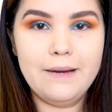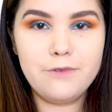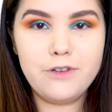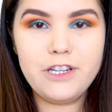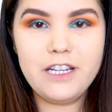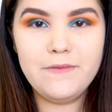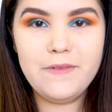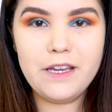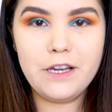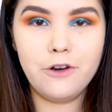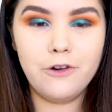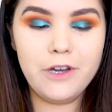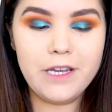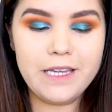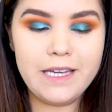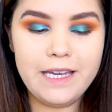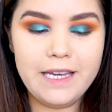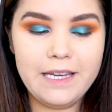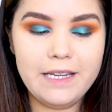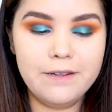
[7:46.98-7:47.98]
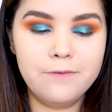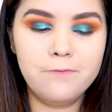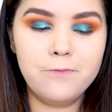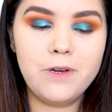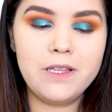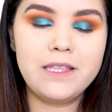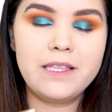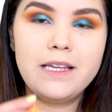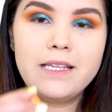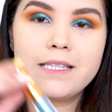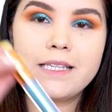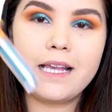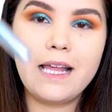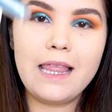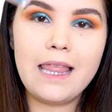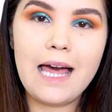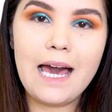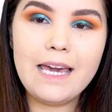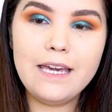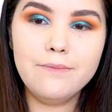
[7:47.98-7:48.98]
am going to be going in with this
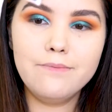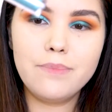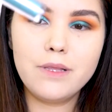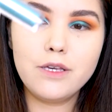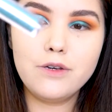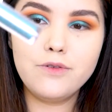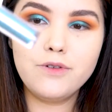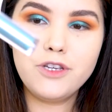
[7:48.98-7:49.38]
light blue